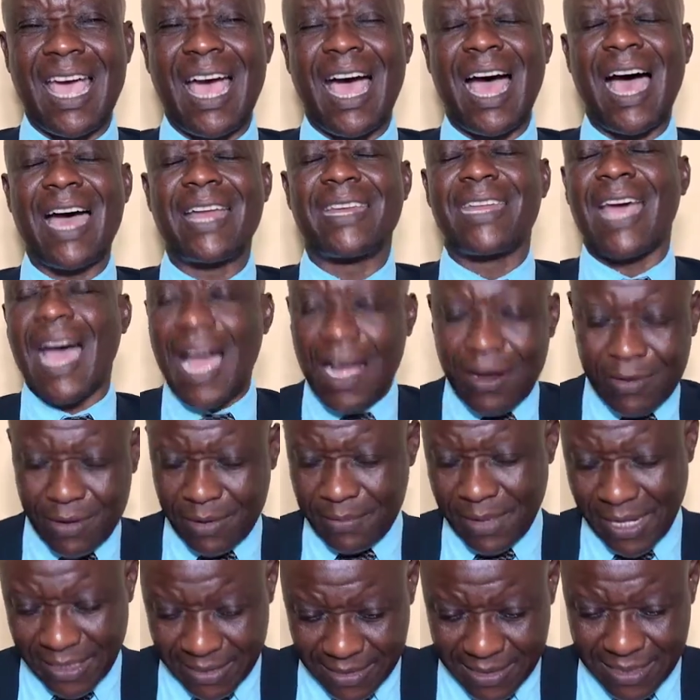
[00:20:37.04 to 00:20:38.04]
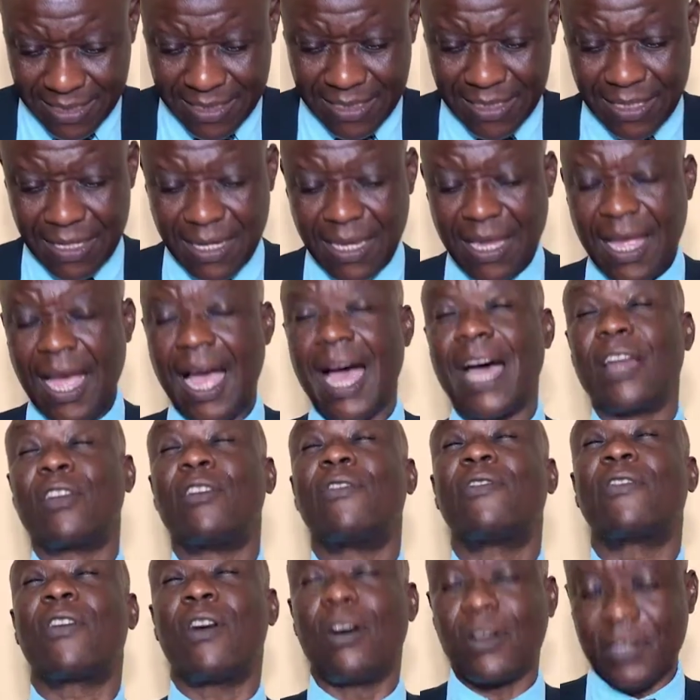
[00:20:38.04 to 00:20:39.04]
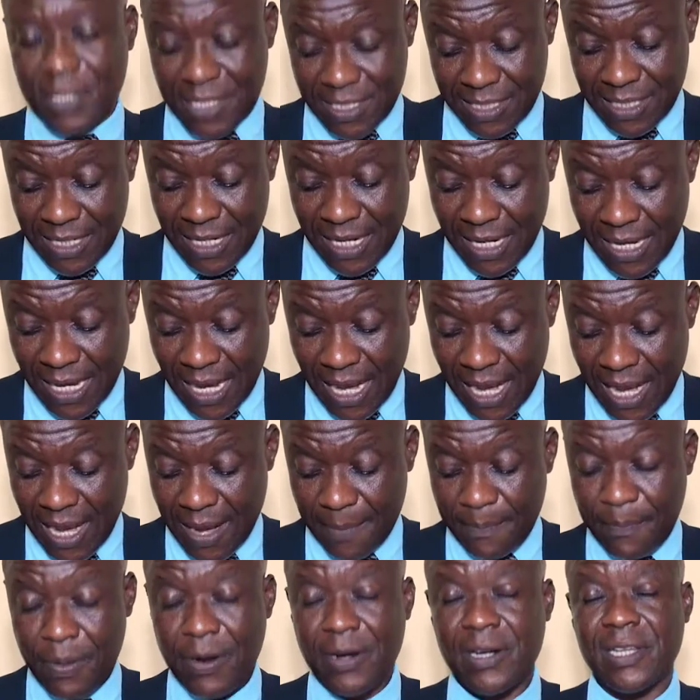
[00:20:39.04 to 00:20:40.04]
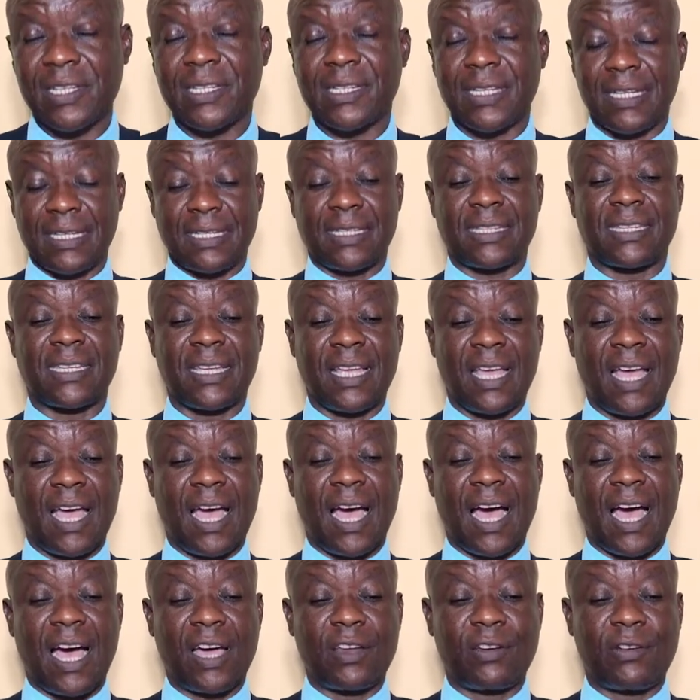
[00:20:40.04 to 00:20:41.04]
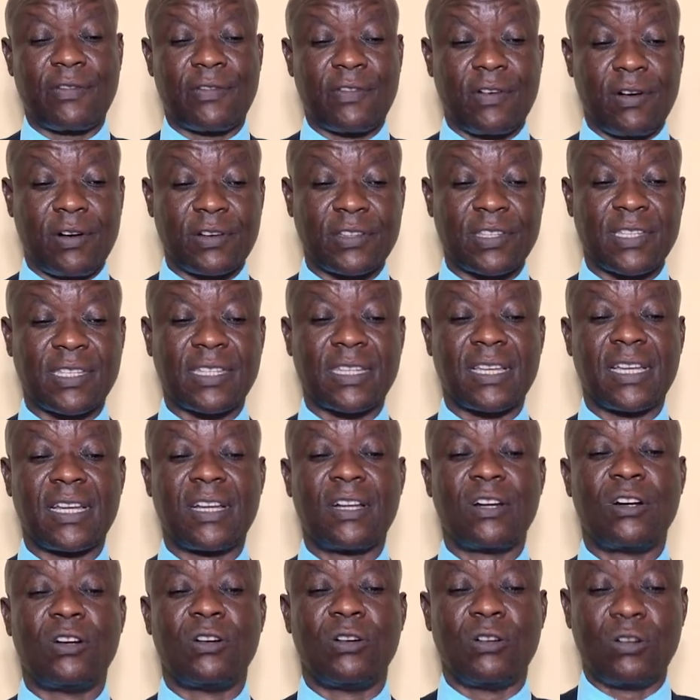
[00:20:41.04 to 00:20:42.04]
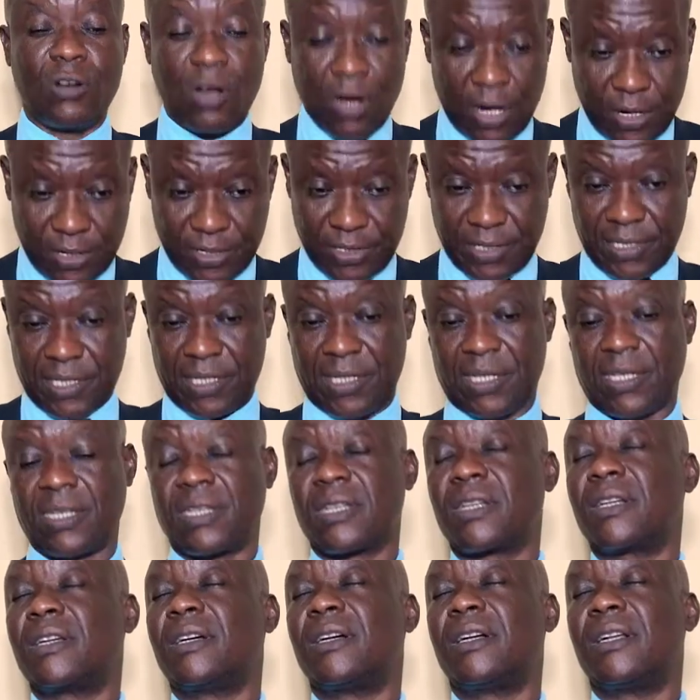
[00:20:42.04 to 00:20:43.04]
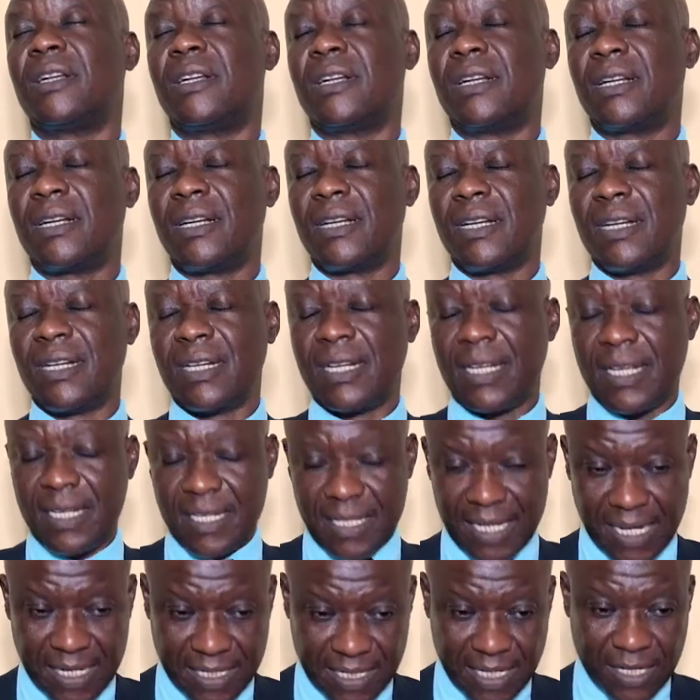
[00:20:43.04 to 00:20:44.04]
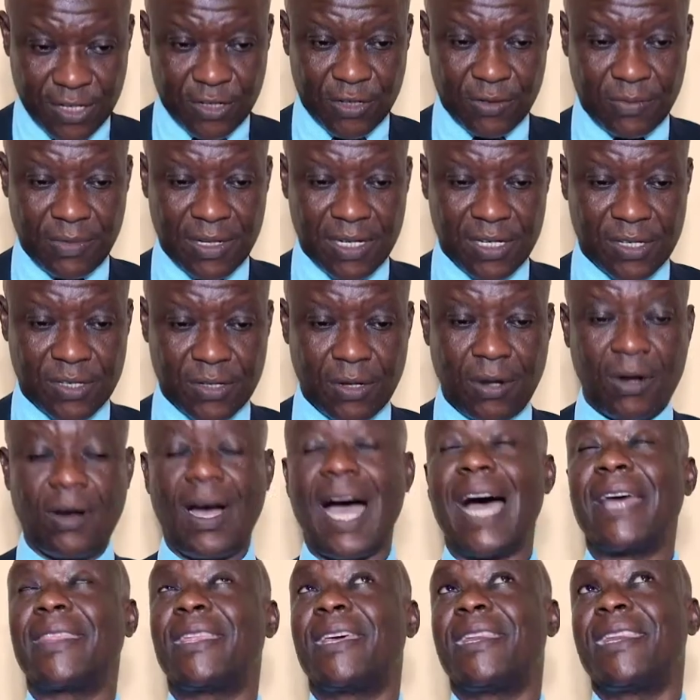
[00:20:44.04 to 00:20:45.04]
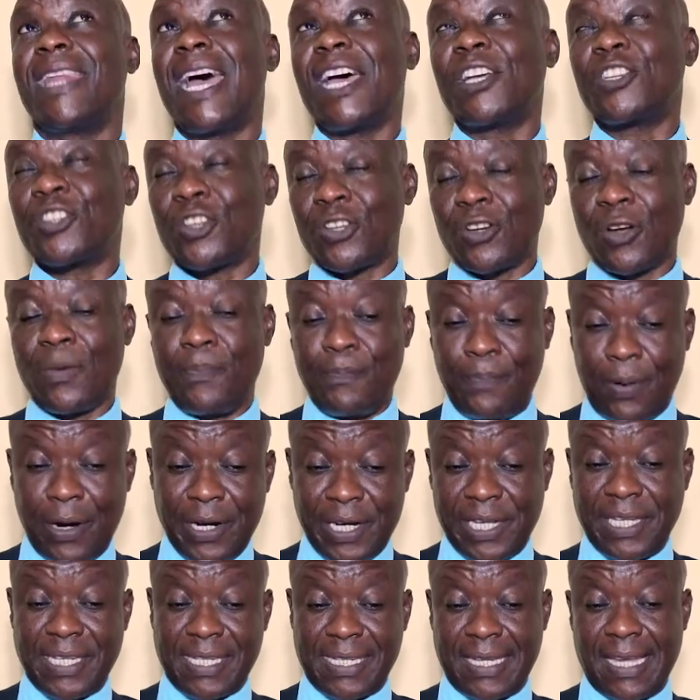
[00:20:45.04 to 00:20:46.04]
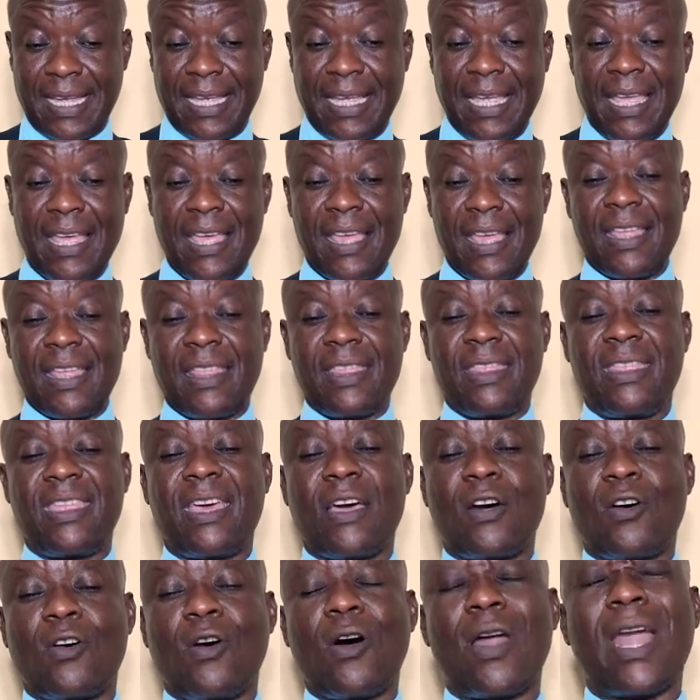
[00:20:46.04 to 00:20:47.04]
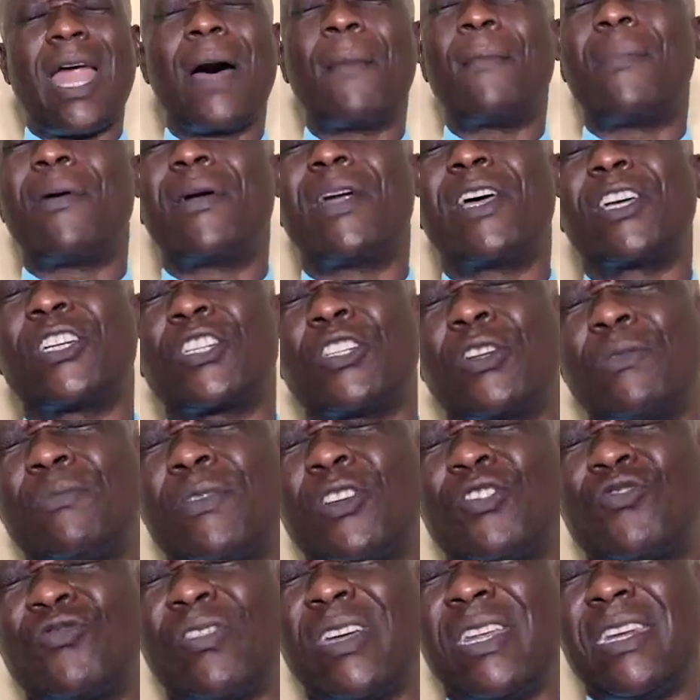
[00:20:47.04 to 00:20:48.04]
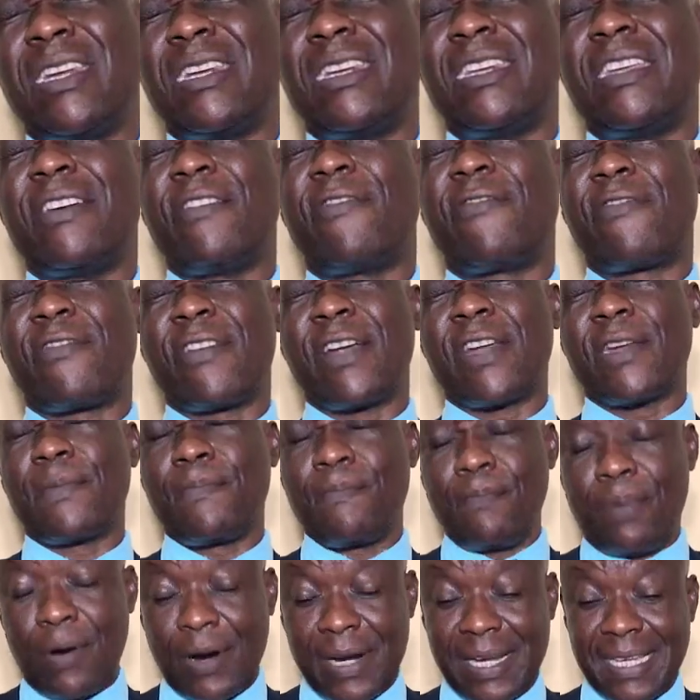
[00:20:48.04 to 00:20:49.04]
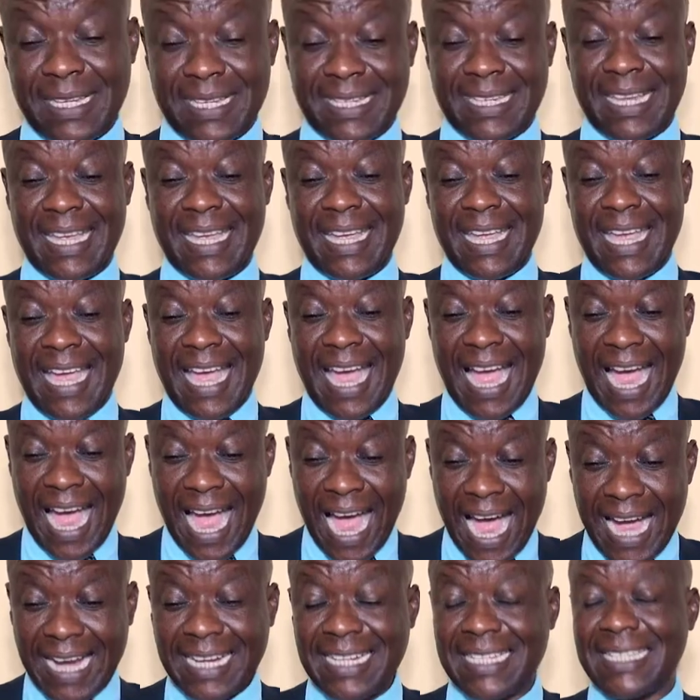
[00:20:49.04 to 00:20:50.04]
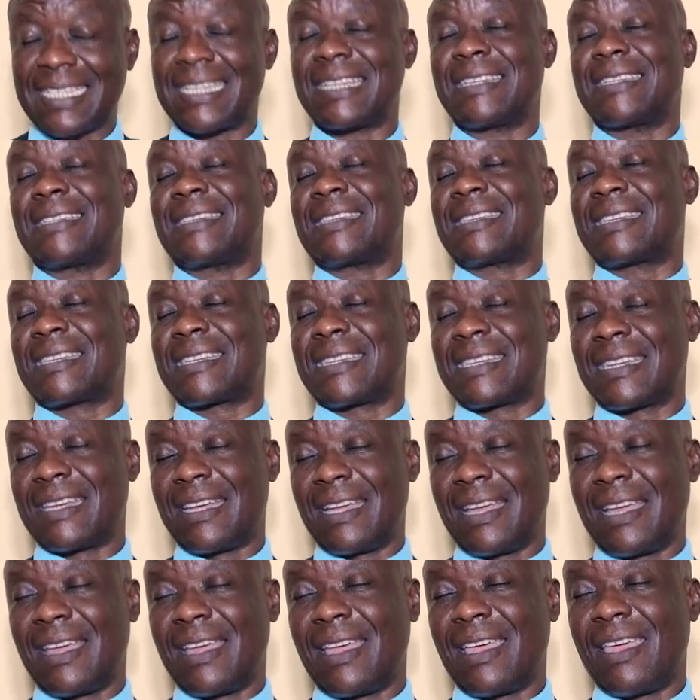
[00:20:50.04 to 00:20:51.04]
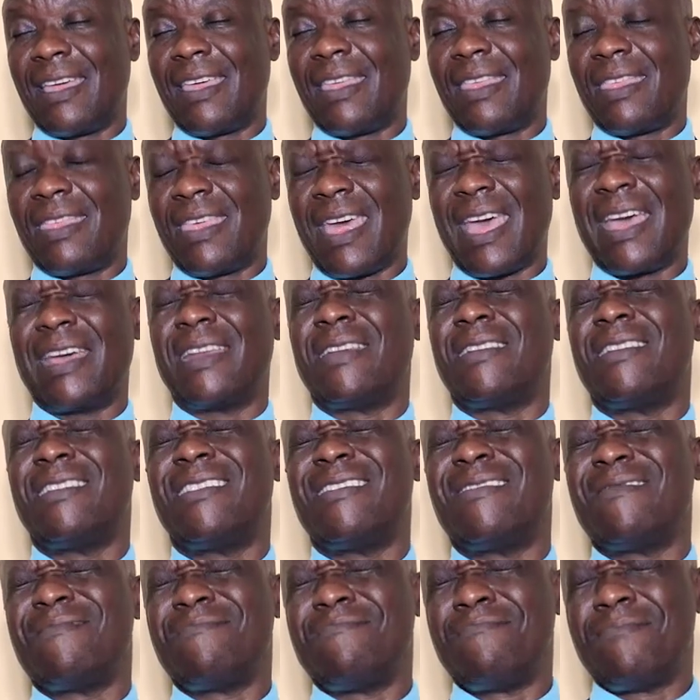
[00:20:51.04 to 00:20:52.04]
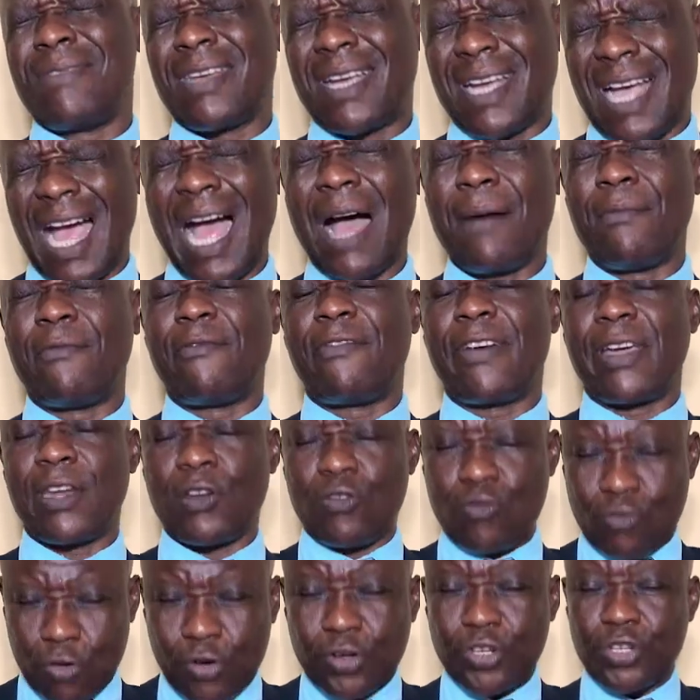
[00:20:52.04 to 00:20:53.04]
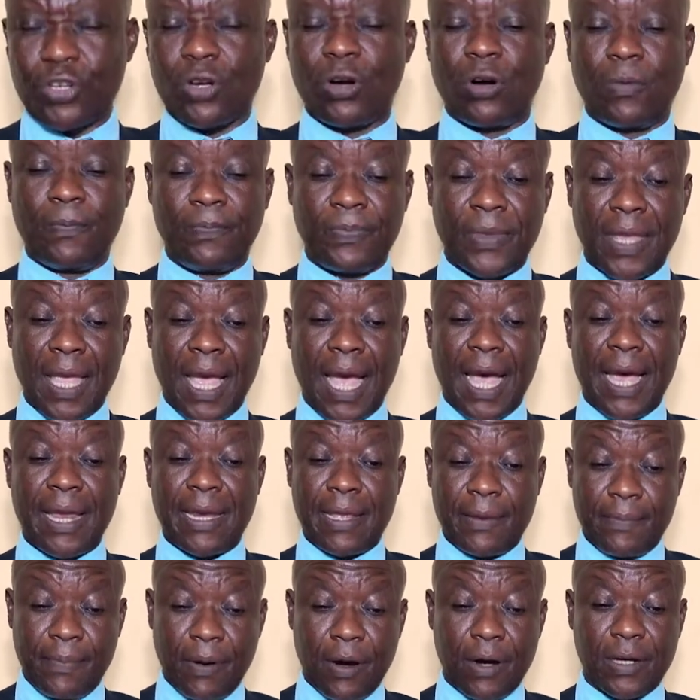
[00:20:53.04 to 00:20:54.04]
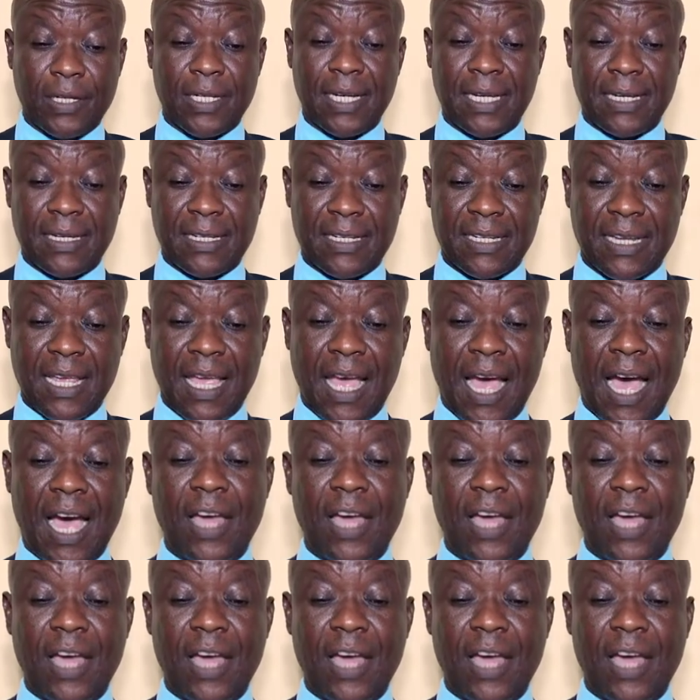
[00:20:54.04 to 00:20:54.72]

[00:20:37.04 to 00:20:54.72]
and agreements, and of course policies, and of course laws, ladies and gentlemen. So at the national policy, the collaboration between different policy actors then become very crucial and important.